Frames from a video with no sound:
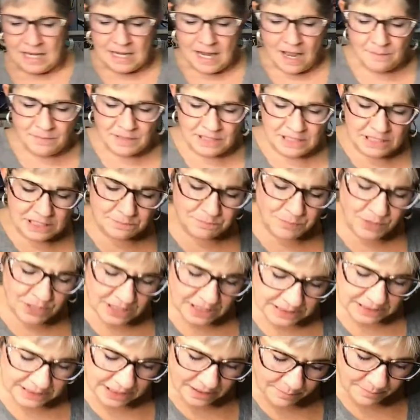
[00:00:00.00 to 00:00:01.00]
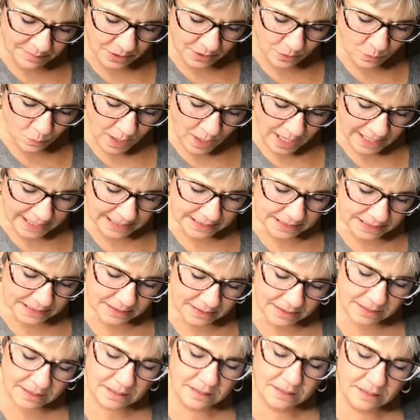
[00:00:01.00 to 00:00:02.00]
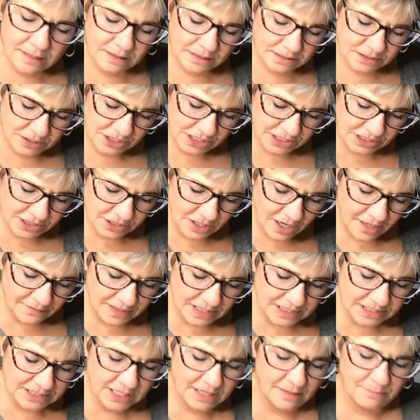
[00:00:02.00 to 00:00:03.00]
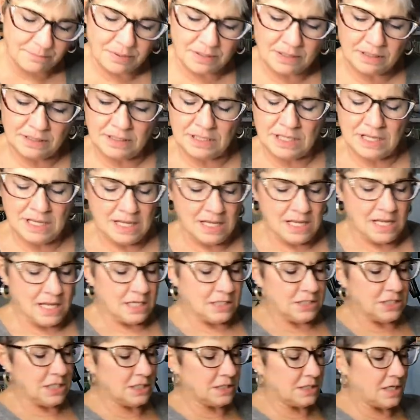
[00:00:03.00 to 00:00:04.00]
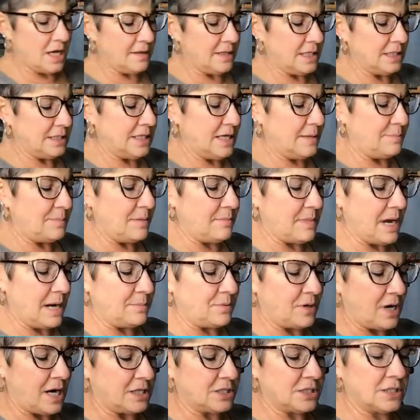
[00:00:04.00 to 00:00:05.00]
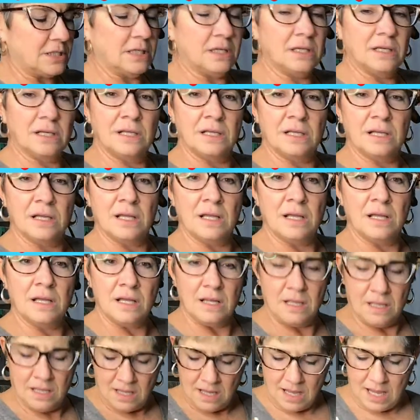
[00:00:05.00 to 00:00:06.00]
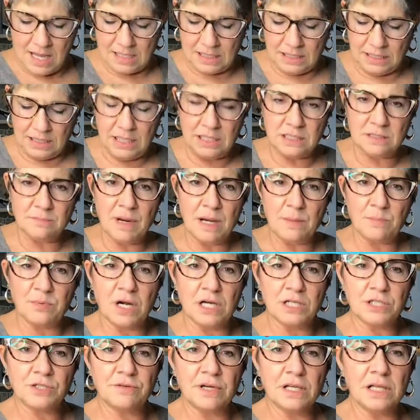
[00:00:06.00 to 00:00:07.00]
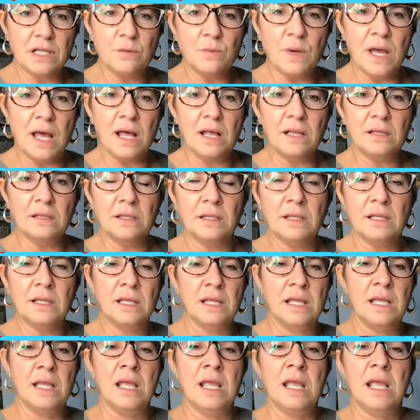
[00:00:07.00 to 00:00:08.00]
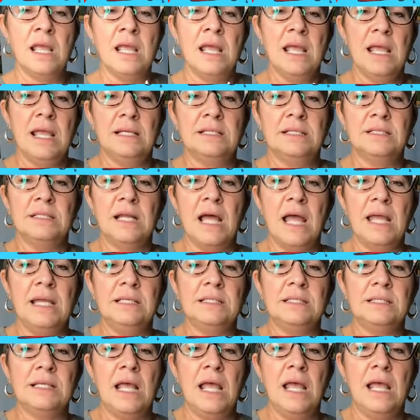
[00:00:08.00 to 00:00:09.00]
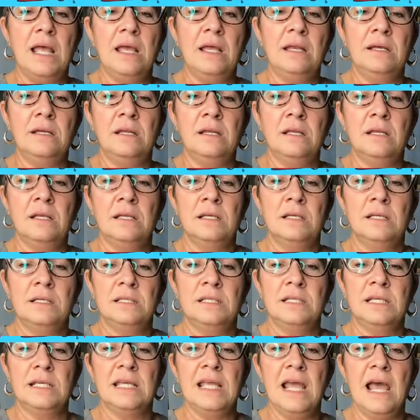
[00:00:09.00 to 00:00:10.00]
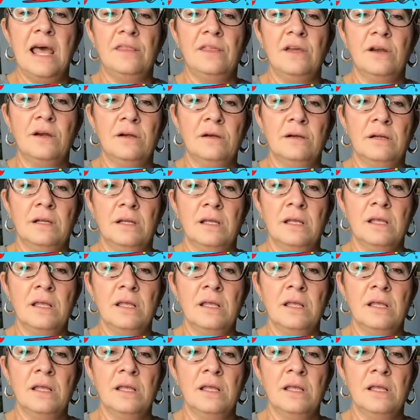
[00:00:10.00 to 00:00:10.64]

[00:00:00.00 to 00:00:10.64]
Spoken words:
Now I'm going to put a little bit of white just on the tip of my brush. I cleaned my brush really well. It's nice and together.